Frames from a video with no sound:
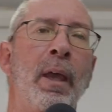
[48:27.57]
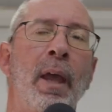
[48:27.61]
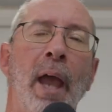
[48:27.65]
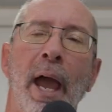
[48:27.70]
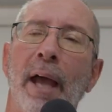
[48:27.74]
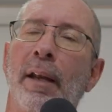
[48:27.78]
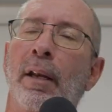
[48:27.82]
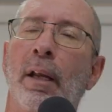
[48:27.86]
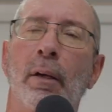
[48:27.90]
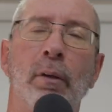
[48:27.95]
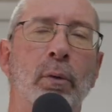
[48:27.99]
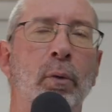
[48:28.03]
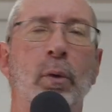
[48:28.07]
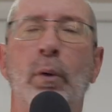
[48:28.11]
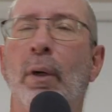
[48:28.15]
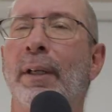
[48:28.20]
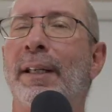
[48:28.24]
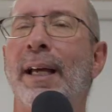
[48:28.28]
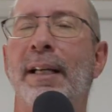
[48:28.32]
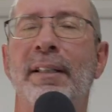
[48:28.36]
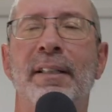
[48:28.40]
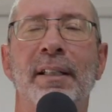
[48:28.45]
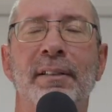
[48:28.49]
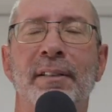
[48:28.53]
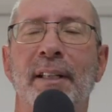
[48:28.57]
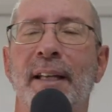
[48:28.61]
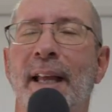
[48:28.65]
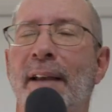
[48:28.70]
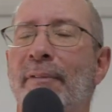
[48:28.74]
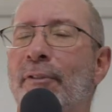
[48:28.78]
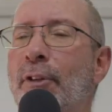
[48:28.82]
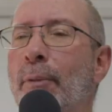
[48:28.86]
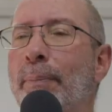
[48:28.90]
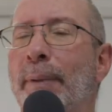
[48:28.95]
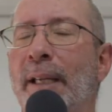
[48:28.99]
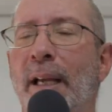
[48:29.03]
And that doesn't
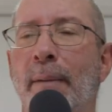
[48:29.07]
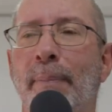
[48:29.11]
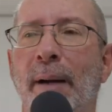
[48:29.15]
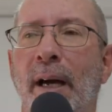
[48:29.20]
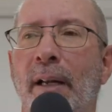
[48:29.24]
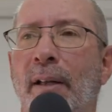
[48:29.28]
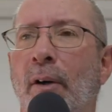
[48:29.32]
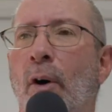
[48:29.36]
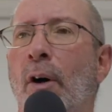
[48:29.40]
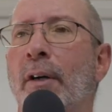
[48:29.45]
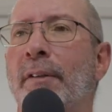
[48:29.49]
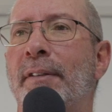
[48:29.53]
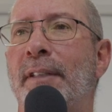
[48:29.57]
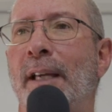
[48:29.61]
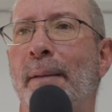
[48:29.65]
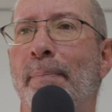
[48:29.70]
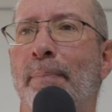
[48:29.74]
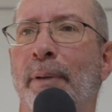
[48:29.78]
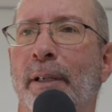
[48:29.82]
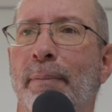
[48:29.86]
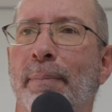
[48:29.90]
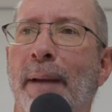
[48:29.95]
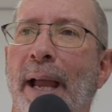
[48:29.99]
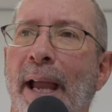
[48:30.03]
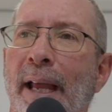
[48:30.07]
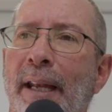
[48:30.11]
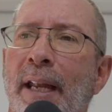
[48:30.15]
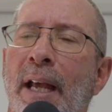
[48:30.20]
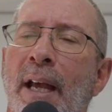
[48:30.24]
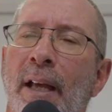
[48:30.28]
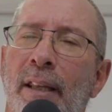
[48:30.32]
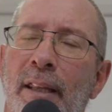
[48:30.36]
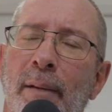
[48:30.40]
have to be about a hot-tempered man.